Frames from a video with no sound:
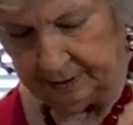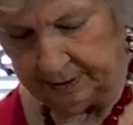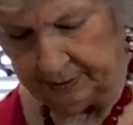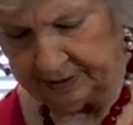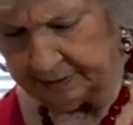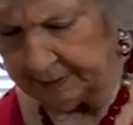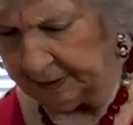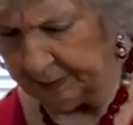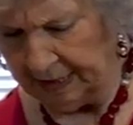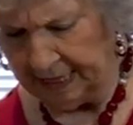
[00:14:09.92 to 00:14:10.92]
It was a,
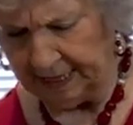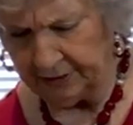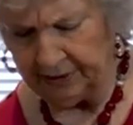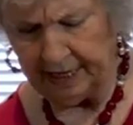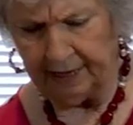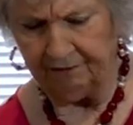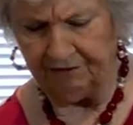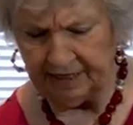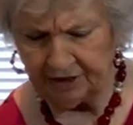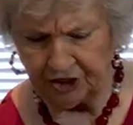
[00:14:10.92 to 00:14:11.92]
a platter. It had
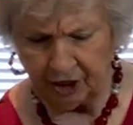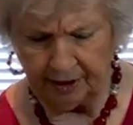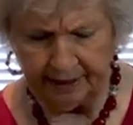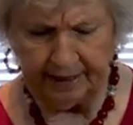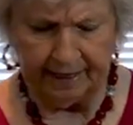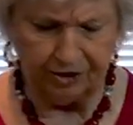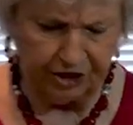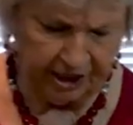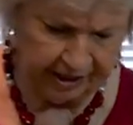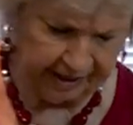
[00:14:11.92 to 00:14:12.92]
fish on it, had
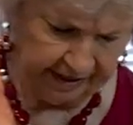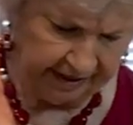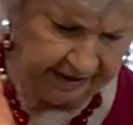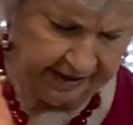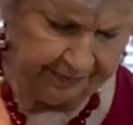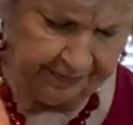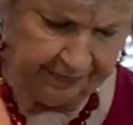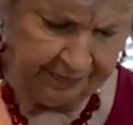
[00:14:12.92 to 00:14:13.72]
chicken on it,